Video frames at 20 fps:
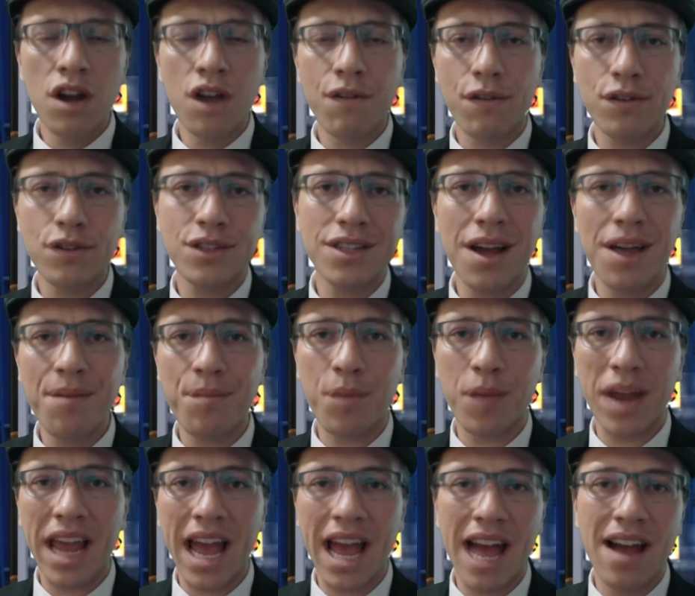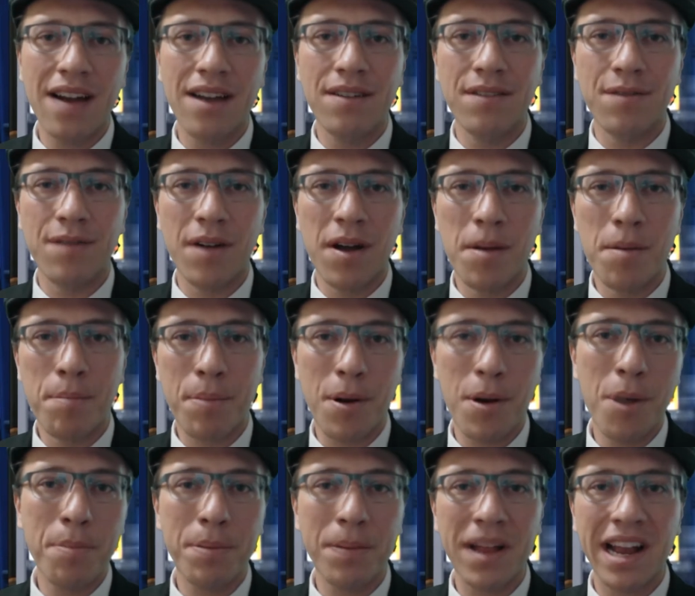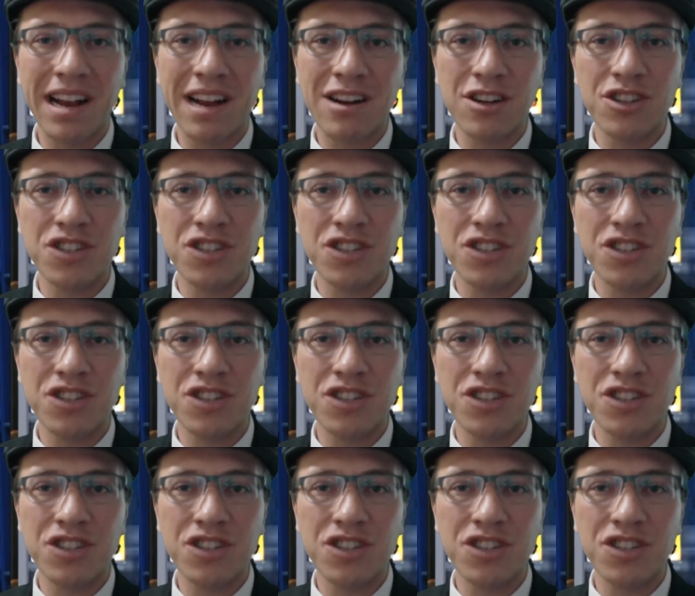First up, we have pro player